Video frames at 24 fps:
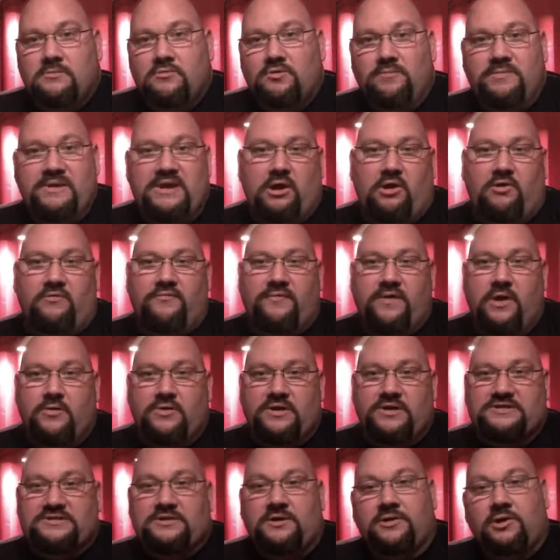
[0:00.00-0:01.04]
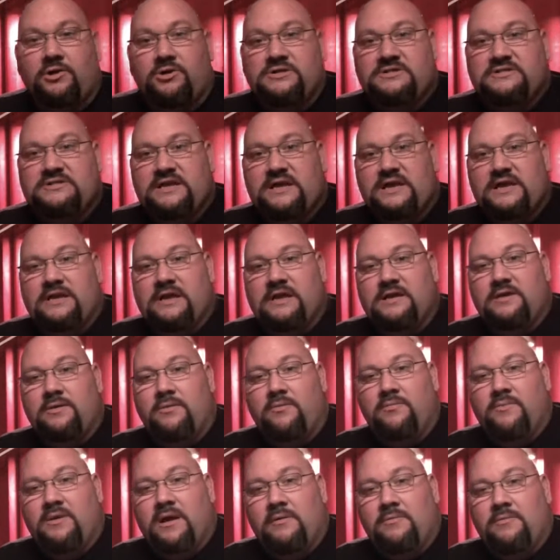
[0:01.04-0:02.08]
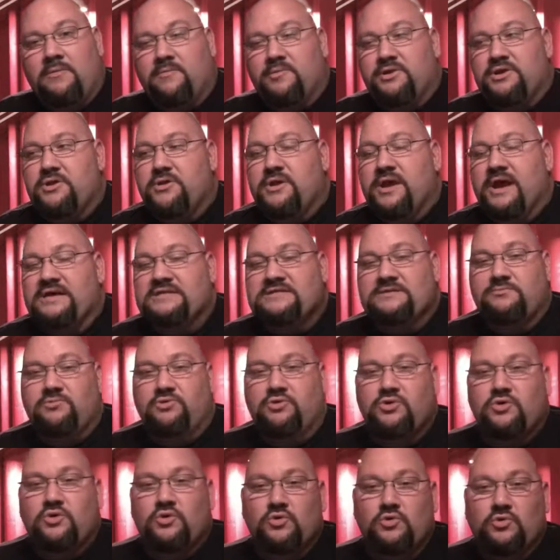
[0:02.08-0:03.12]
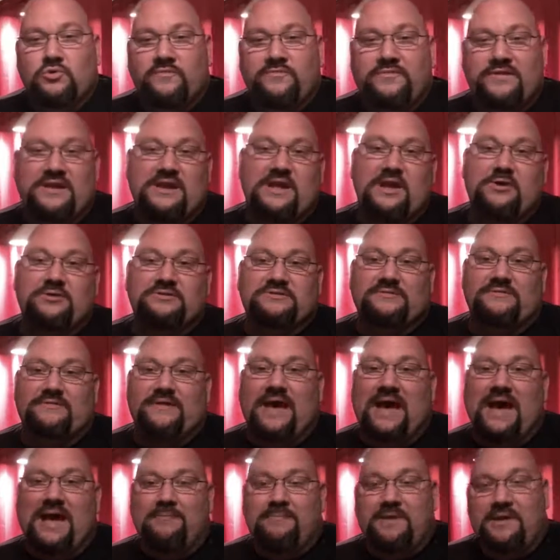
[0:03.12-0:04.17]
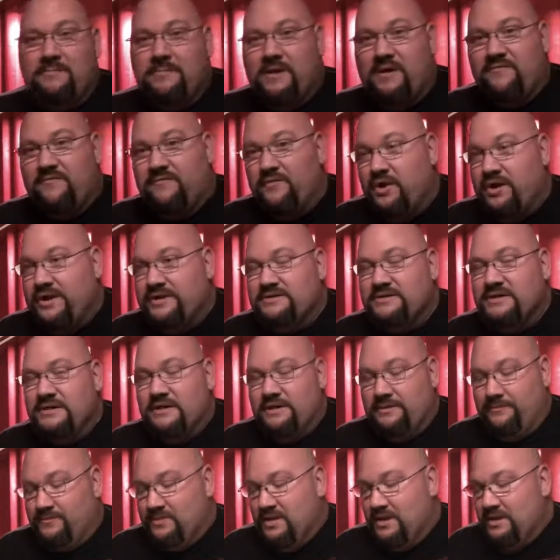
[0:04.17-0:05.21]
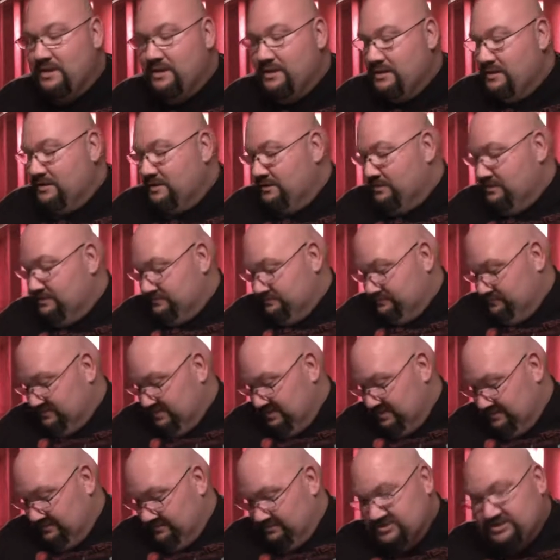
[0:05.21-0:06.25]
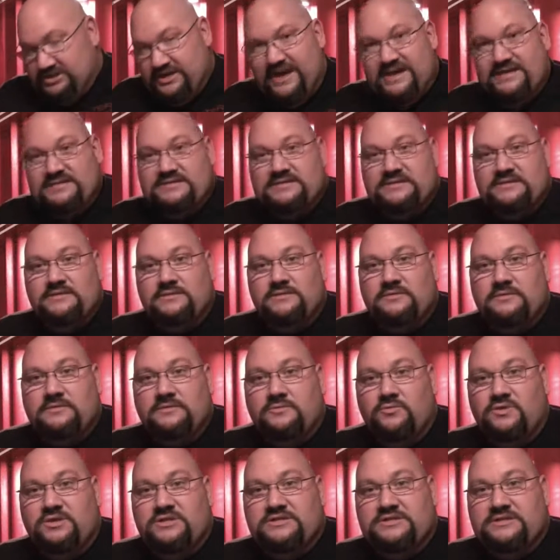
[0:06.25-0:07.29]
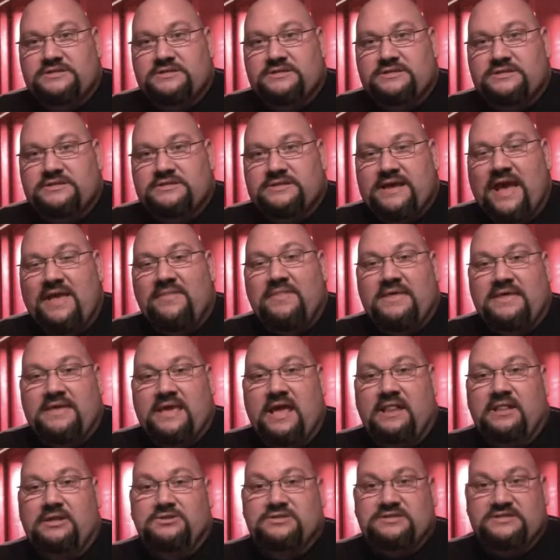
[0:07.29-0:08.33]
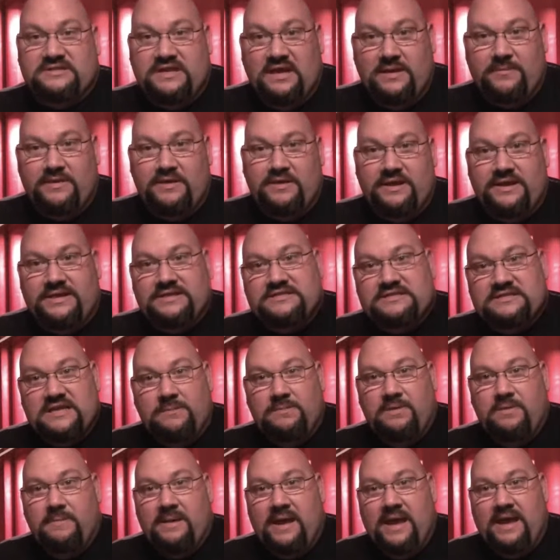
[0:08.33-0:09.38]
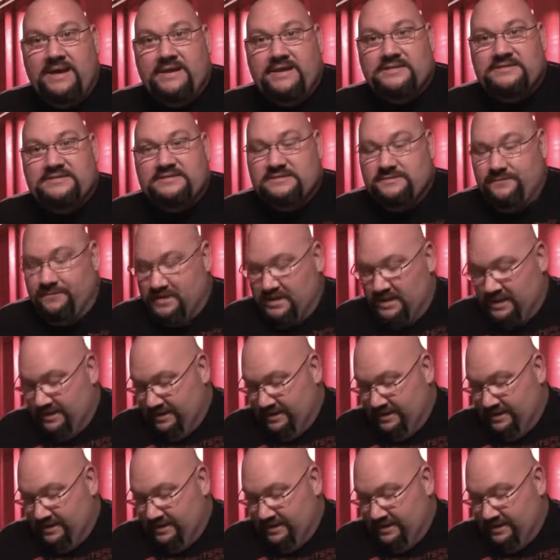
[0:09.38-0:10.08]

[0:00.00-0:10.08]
Will be our focus on RC. I want to bring you guys some really cool videos of that. Me and my friend Jason, which had the Yellow Summit in Summit Madness.